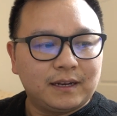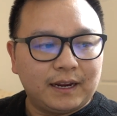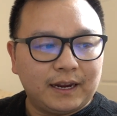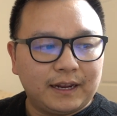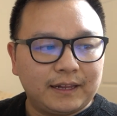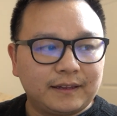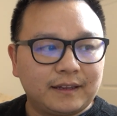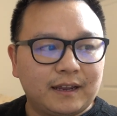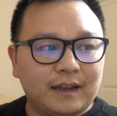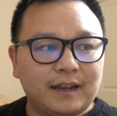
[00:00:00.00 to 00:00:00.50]

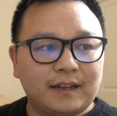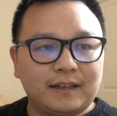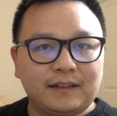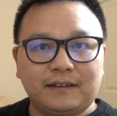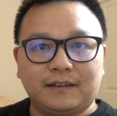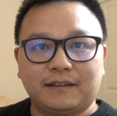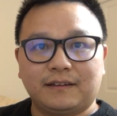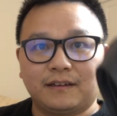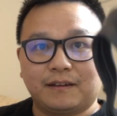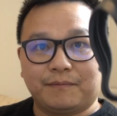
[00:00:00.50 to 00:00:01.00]
And then
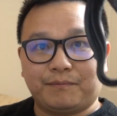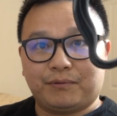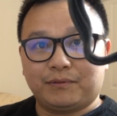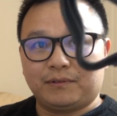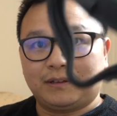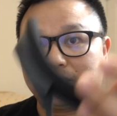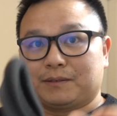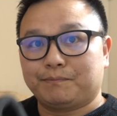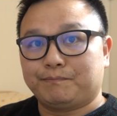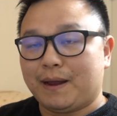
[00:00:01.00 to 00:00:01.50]
you put
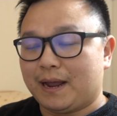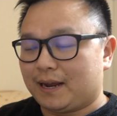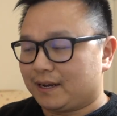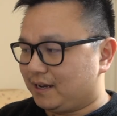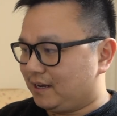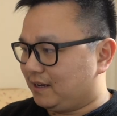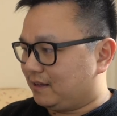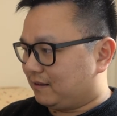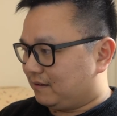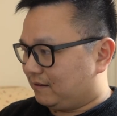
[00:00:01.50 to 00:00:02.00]
this back
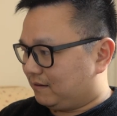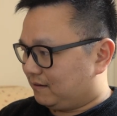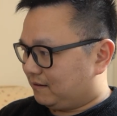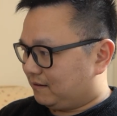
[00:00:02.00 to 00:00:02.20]
in